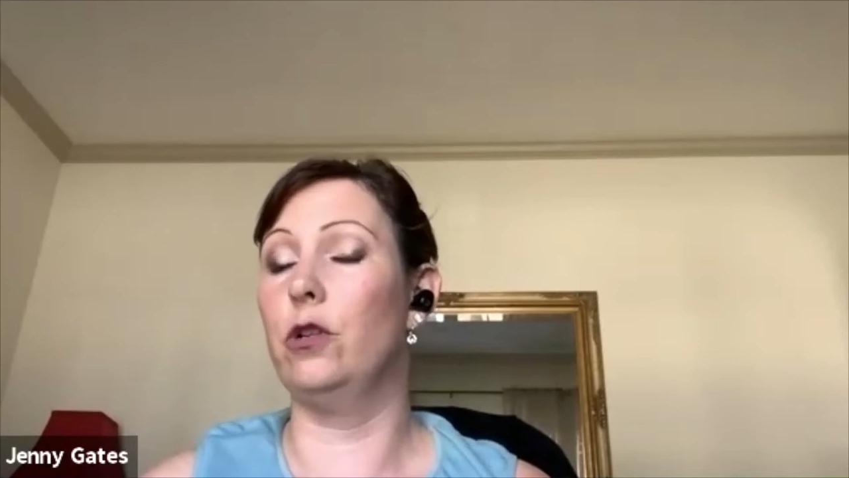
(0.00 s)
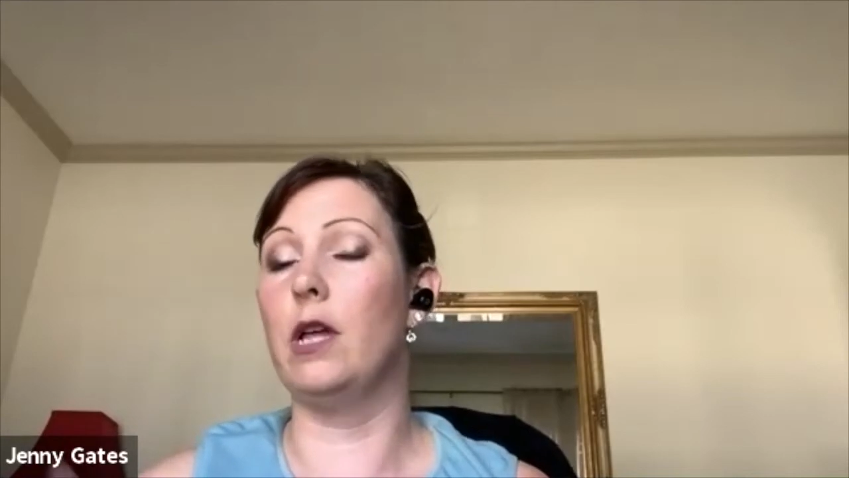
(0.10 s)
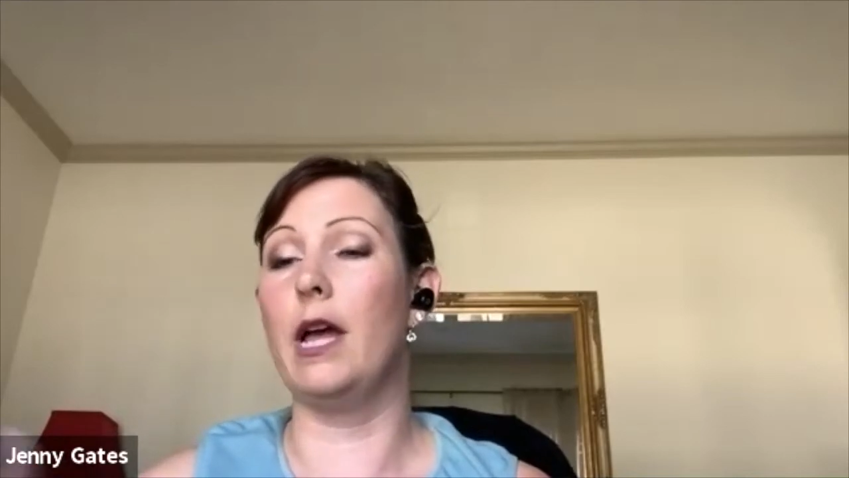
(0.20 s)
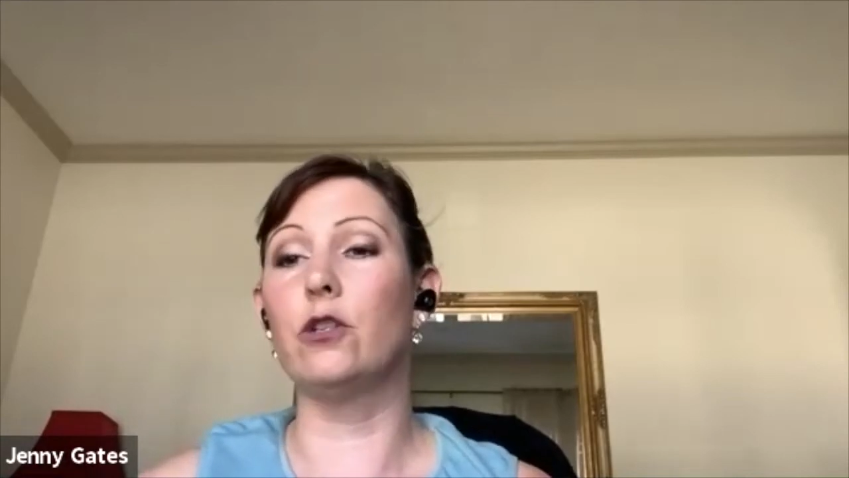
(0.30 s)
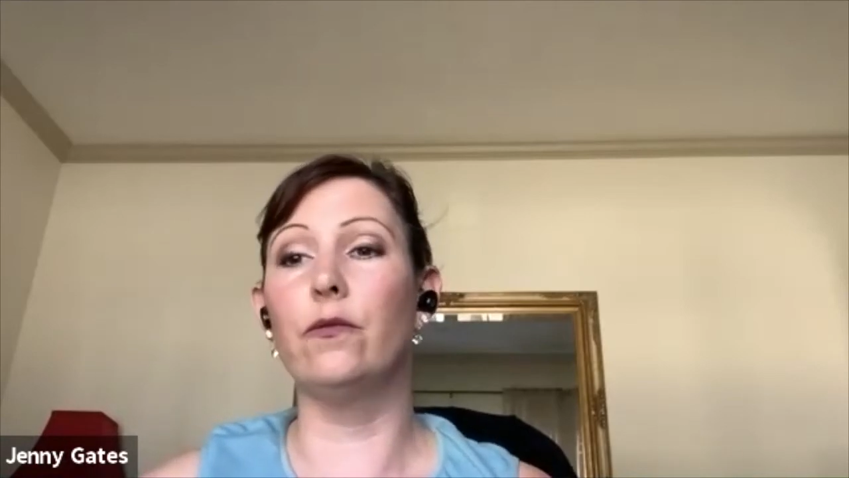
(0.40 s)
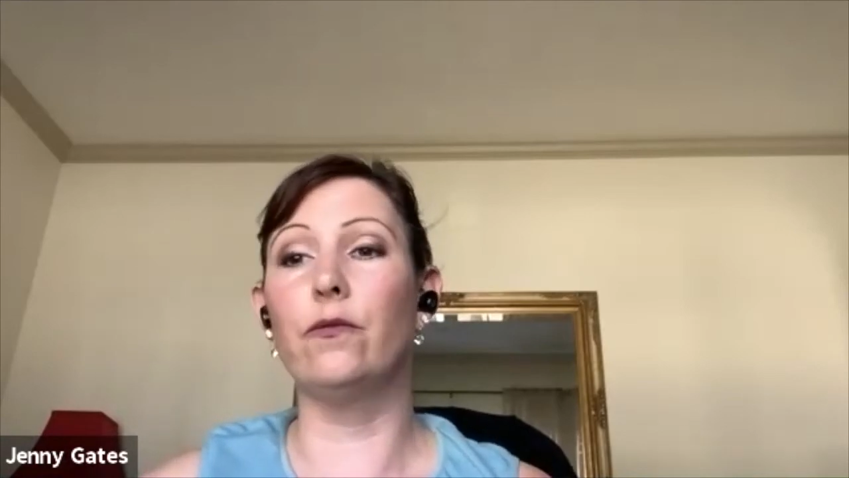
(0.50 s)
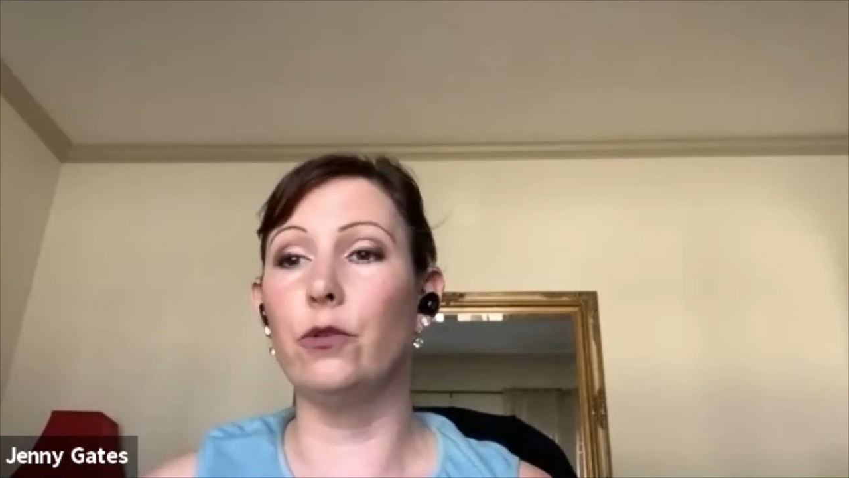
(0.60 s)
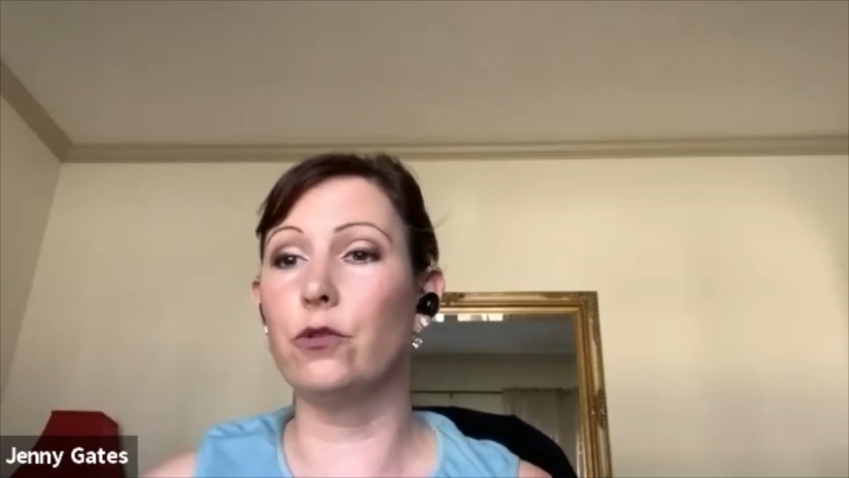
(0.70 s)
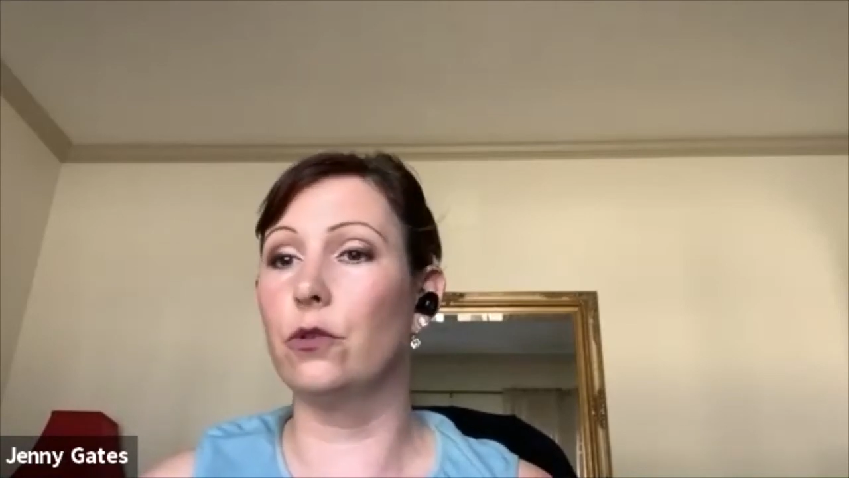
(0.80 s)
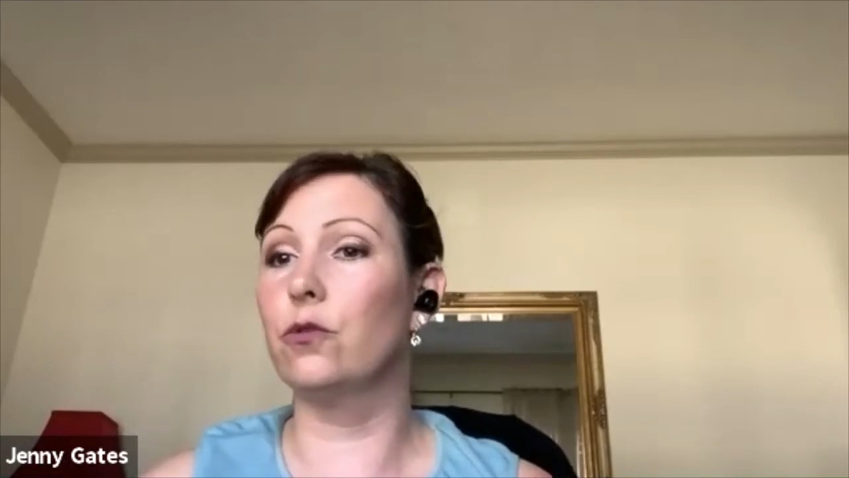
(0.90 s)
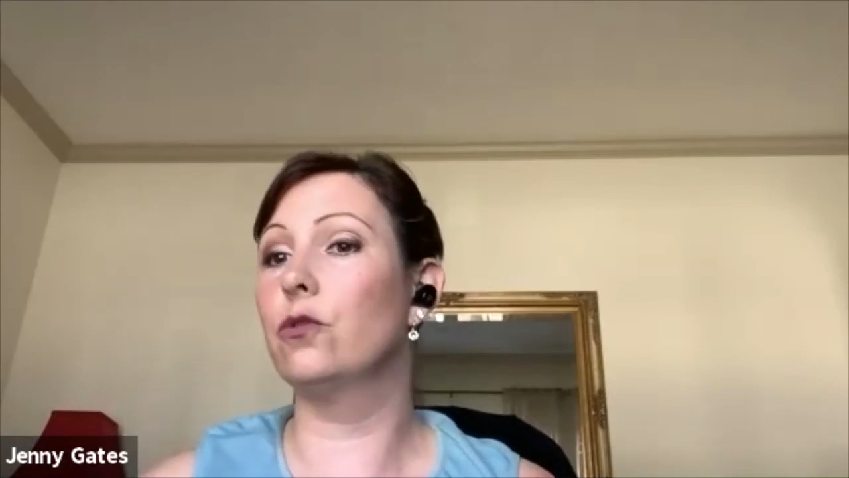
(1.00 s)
ask you for your Social